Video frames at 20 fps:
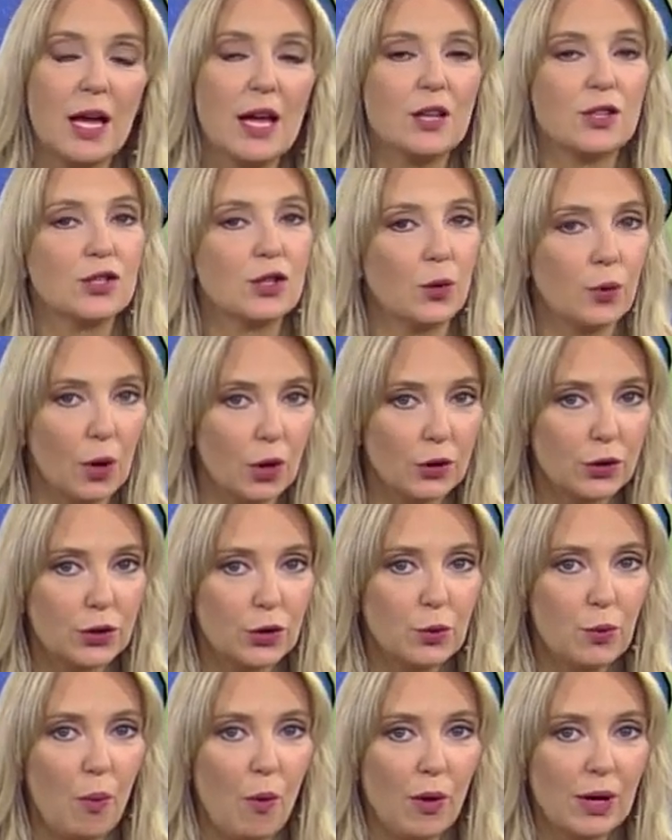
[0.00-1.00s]
So our
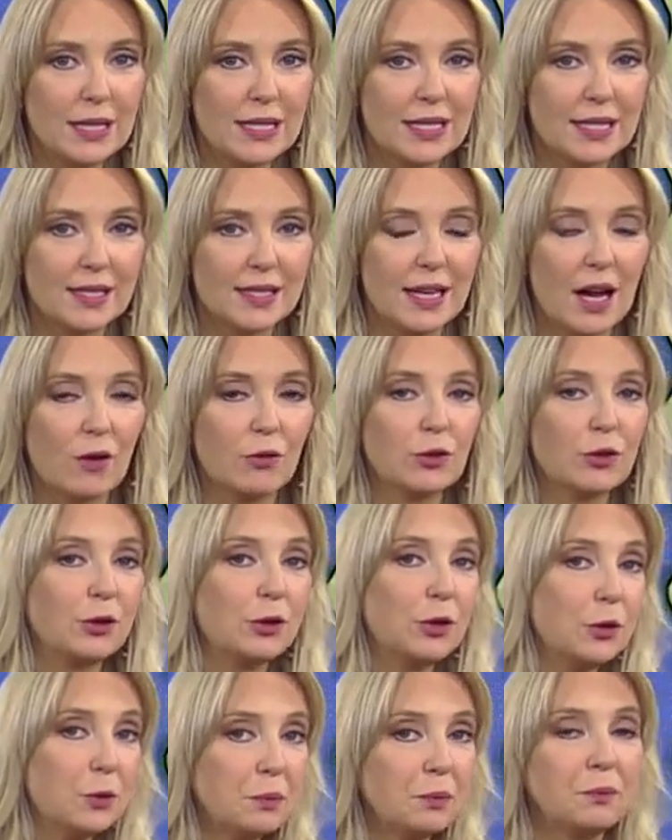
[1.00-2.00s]
dew points this
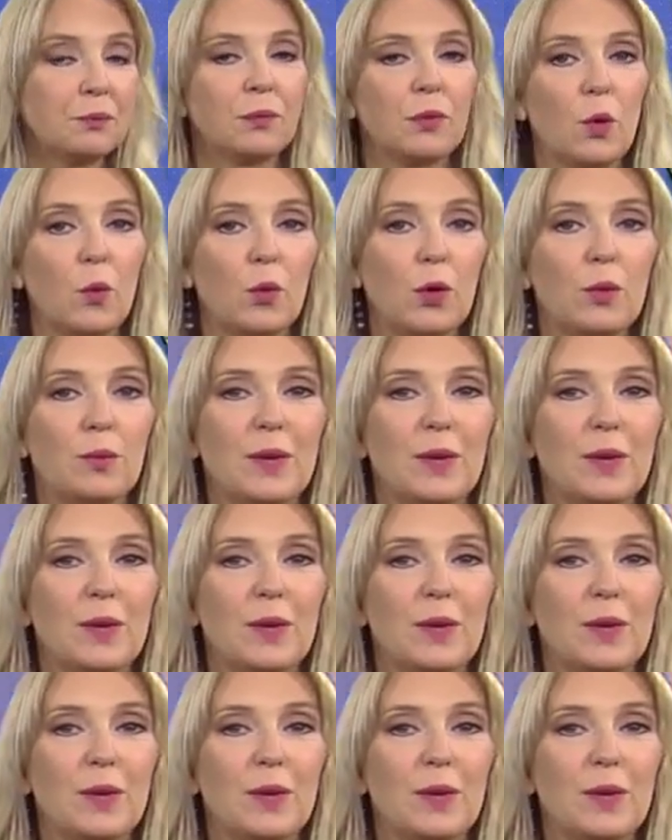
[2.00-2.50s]
afternoon, will